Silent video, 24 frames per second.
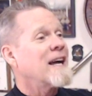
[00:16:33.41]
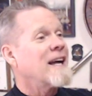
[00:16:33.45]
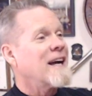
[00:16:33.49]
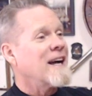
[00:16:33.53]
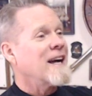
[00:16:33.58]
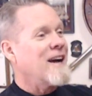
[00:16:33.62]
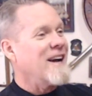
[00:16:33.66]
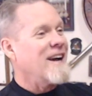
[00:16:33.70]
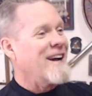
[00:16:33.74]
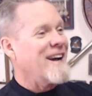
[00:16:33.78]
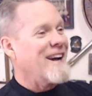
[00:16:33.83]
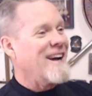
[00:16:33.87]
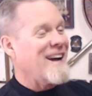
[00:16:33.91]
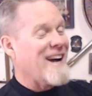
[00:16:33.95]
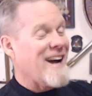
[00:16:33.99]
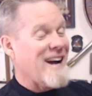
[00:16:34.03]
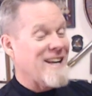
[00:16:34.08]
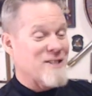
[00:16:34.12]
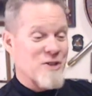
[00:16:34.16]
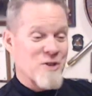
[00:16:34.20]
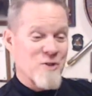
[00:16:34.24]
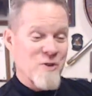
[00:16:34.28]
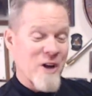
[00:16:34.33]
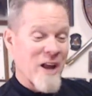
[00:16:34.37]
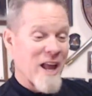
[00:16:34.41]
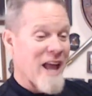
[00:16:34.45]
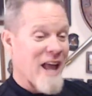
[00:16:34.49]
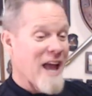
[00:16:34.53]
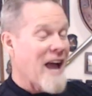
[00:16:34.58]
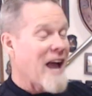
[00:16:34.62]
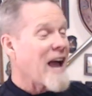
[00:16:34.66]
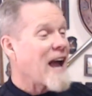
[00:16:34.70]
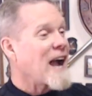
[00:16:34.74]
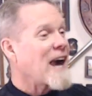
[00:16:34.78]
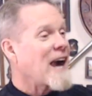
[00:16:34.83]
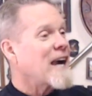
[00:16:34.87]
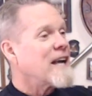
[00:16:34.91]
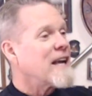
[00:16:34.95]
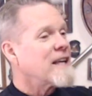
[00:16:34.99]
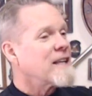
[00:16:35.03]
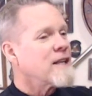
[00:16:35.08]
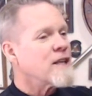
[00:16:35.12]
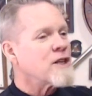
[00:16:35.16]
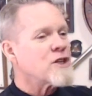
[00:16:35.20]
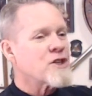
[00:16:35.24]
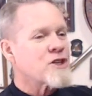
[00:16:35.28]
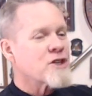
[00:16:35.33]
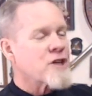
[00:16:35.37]
happen? So,
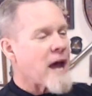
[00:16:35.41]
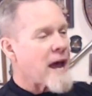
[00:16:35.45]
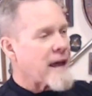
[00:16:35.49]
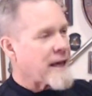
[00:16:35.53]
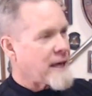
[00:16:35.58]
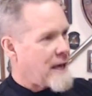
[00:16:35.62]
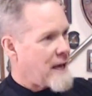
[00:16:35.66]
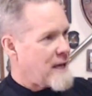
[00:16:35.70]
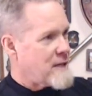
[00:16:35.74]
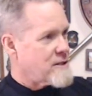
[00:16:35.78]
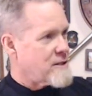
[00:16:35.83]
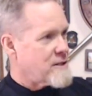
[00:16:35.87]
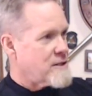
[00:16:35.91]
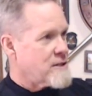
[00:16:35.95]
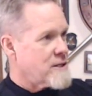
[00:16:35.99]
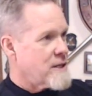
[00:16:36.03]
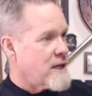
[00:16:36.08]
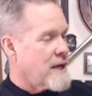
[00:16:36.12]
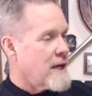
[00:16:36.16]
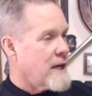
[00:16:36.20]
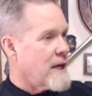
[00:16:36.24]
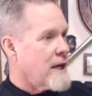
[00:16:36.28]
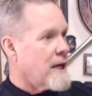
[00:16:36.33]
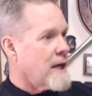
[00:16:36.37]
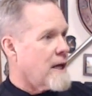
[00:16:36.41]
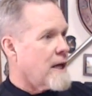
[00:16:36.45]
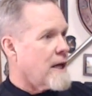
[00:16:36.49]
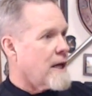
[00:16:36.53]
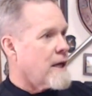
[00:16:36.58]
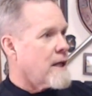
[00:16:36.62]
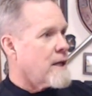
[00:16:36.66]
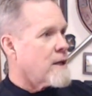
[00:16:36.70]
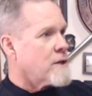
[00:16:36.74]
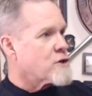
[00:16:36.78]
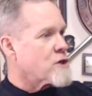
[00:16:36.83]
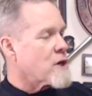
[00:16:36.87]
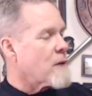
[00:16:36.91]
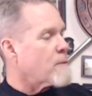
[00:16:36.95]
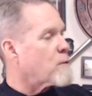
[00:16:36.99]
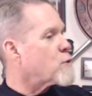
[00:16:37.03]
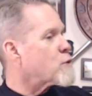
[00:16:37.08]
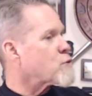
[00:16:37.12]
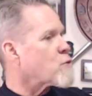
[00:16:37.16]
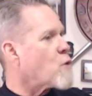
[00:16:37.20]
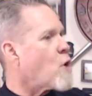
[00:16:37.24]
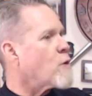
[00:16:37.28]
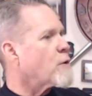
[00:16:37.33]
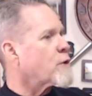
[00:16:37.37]
these jackasses, something
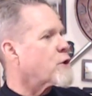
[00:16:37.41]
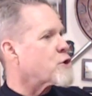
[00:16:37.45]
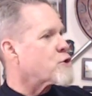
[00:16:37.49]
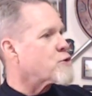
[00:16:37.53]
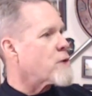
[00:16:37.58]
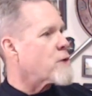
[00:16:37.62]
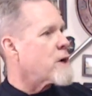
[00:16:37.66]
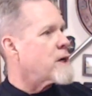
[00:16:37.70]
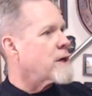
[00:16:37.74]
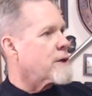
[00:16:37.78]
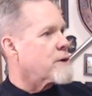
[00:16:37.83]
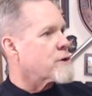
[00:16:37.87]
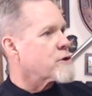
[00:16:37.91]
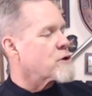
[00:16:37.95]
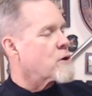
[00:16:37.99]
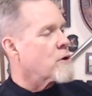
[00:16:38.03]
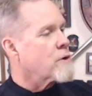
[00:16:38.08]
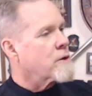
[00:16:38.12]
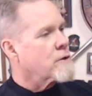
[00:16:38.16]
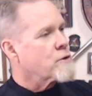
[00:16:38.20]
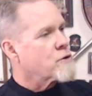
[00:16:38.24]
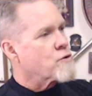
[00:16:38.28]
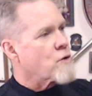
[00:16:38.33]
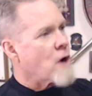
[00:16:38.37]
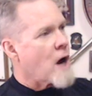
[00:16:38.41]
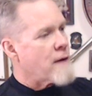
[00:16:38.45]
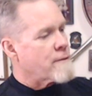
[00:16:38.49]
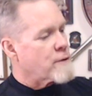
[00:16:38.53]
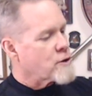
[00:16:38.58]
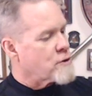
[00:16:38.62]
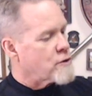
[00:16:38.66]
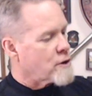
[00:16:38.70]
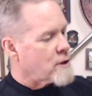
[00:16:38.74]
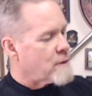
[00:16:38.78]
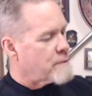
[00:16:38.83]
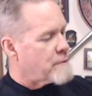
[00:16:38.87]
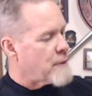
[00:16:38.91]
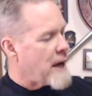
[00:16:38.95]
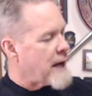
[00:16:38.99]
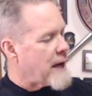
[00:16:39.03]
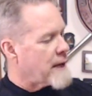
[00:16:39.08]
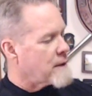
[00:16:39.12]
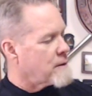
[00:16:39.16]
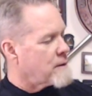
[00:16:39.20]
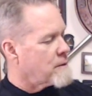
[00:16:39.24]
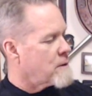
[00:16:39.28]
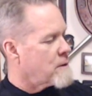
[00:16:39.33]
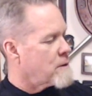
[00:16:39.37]
was wrong with the trailer. So the driver took it
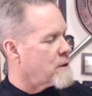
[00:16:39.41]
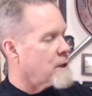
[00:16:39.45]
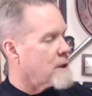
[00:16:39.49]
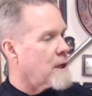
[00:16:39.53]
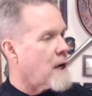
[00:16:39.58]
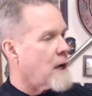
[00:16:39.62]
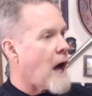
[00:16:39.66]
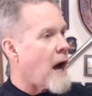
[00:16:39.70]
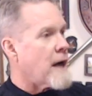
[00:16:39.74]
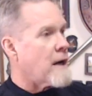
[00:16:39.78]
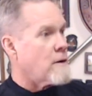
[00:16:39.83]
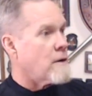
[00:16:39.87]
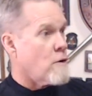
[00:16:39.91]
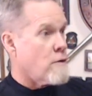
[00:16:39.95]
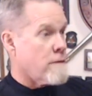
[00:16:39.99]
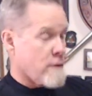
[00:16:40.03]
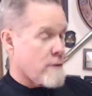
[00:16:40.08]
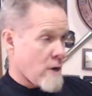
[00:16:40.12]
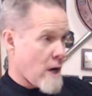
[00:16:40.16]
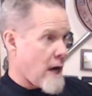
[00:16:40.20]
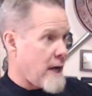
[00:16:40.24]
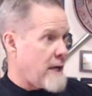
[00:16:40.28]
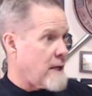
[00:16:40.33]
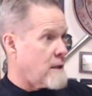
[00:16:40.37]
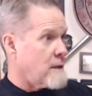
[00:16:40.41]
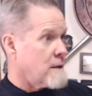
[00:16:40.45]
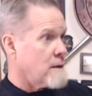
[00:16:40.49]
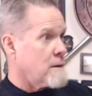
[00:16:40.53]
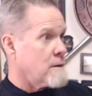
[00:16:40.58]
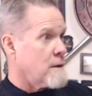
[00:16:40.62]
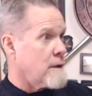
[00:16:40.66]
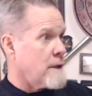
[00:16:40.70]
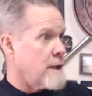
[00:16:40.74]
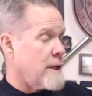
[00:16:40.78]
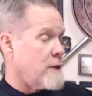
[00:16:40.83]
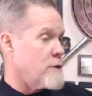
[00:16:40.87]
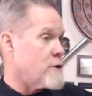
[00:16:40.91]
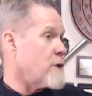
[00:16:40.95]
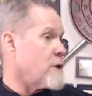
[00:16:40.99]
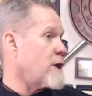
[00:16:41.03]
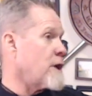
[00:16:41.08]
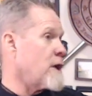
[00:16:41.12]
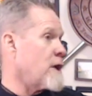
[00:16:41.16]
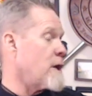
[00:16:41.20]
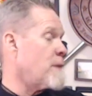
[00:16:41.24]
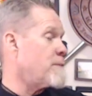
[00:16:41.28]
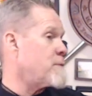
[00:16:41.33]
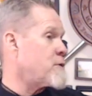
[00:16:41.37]
back to the lot overnight, and he was
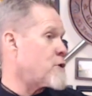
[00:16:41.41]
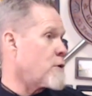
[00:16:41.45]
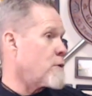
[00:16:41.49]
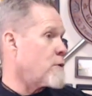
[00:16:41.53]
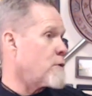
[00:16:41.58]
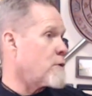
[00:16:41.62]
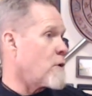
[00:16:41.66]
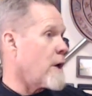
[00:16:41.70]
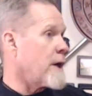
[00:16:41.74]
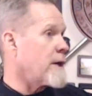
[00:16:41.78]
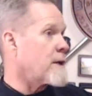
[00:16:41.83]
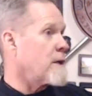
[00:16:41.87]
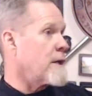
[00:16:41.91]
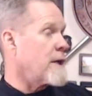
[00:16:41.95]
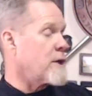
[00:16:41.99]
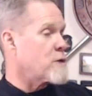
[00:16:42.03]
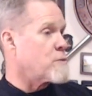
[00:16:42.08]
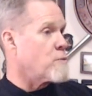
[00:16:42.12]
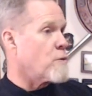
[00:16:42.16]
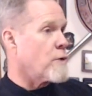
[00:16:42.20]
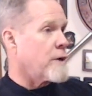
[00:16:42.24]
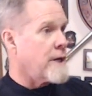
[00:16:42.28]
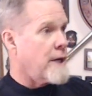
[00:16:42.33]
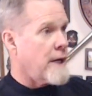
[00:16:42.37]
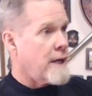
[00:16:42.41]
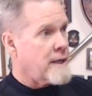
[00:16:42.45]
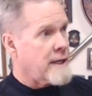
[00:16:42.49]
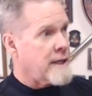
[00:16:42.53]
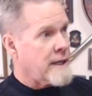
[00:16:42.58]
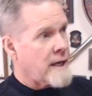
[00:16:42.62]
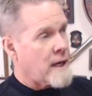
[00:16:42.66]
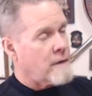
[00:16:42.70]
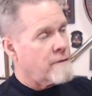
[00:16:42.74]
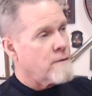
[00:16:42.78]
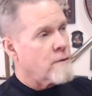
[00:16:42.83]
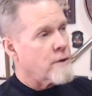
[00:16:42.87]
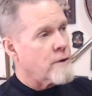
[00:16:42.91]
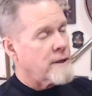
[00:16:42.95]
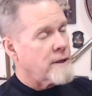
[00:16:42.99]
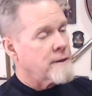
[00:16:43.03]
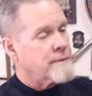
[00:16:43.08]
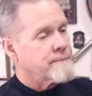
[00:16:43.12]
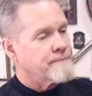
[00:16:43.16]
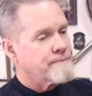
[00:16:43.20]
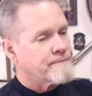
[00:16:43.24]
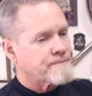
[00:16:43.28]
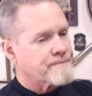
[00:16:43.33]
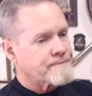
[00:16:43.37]
going to get up at 0 dark the next morning and head to California.
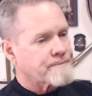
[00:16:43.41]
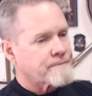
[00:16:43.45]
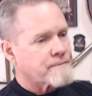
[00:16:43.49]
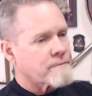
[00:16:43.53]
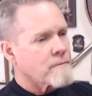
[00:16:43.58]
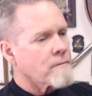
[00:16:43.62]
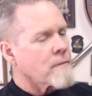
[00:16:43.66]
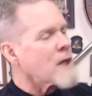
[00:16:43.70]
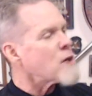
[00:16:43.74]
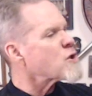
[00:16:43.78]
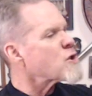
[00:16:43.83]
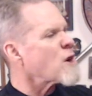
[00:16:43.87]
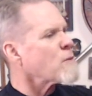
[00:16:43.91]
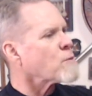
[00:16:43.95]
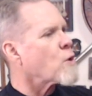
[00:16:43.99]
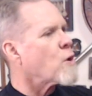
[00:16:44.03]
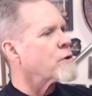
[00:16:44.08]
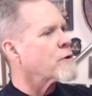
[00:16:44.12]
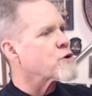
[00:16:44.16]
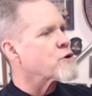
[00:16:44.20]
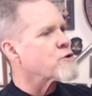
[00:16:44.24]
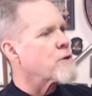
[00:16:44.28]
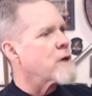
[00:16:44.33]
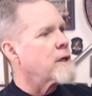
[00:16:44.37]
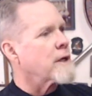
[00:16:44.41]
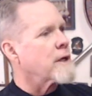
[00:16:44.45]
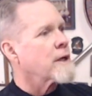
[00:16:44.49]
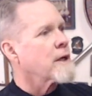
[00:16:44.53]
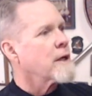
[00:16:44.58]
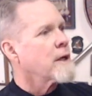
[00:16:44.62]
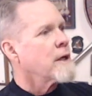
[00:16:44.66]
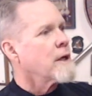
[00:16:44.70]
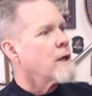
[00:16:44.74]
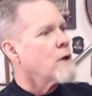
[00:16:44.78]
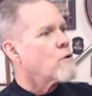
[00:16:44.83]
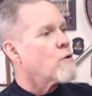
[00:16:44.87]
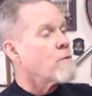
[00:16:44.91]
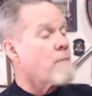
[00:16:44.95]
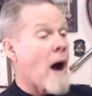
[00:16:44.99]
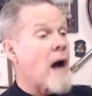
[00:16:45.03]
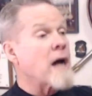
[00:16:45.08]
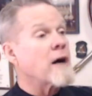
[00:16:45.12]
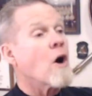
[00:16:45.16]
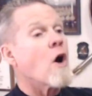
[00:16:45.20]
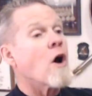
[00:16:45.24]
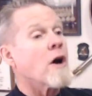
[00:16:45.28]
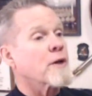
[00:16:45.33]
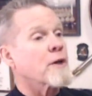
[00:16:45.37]
Something wrong with the trailer. Well,
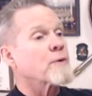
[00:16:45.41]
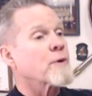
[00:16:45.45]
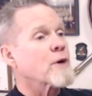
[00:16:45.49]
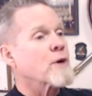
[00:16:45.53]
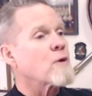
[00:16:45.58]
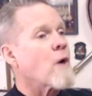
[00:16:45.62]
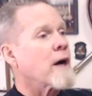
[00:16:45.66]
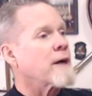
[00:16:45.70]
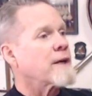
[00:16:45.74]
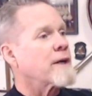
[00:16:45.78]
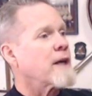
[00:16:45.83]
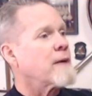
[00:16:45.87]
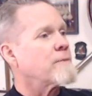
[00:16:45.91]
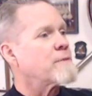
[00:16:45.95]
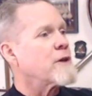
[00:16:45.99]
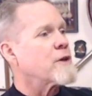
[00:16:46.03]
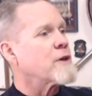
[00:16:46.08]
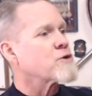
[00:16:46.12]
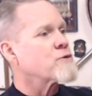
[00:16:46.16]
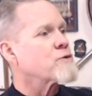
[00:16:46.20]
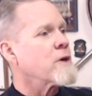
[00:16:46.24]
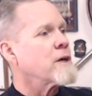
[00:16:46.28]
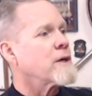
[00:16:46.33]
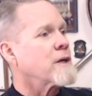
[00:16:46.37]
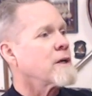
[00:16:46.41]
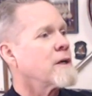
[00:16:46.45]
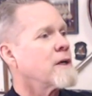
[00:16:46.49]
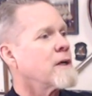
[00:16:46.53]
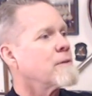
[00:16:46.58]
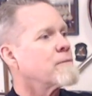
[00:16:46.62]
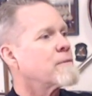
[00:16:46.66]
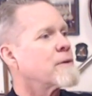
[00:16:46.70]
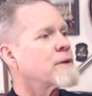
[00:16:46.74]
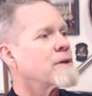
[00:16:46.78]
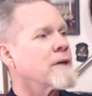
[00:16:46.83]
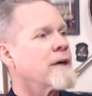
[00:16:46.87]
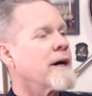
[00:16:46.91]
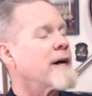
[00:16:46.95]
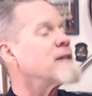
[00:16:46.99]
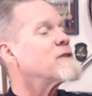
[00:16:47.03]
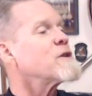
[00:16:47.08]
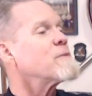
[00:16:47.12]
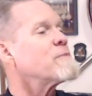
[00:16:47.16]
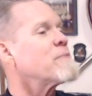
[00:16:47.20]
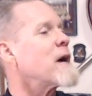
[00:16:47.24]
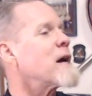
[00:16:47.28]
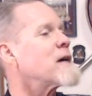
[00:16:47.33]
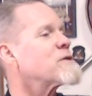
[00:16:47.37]
by law, they're required to empty the trailer. But the
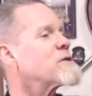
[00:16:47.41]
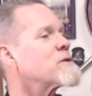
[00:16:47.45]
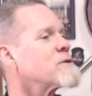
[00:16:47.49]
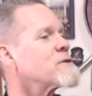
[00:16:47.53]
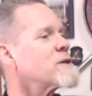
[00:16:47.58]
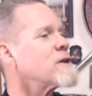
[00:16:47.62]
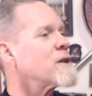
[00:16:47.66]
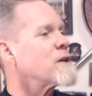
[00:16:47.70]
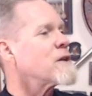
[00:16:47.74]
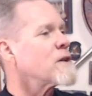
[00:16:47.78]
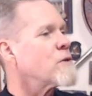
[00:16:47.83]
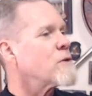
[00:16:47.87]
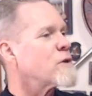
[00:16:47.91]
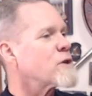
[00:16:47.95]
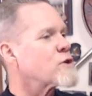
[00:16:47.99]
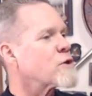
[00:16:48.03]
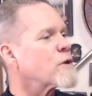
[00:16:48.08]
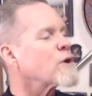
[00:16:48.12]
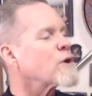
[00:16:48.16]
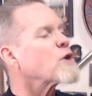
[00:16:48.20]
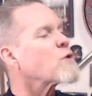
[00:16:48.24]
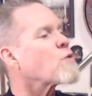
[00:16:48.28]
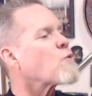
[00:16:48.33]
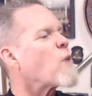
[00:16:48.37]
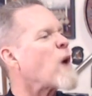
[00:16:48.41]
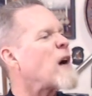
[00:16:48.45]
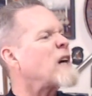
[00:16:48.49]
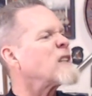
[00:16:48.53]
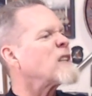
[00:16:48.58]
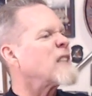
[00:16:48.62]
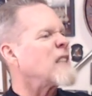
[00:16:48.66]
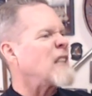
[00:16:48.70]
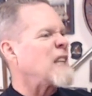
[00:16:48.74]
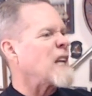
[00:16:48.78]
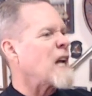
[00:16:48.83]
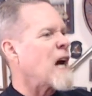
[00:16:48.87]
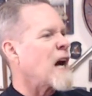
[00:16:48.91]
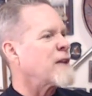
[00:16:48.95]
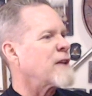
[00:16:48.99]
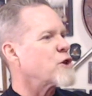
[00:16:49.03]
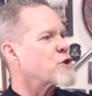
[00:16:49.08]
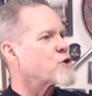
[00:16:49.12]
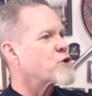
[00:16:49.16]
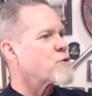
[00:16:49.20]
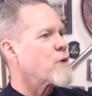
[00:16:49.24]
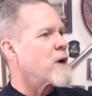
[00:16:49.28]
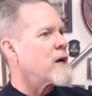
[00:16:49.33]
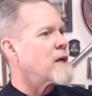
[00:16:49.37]
lazy bastards didn't do it, so they're welding on
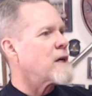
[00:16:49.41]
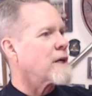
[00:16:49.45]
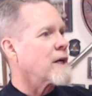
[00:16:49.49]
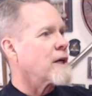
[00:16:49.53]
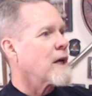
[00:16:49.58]
the trailer.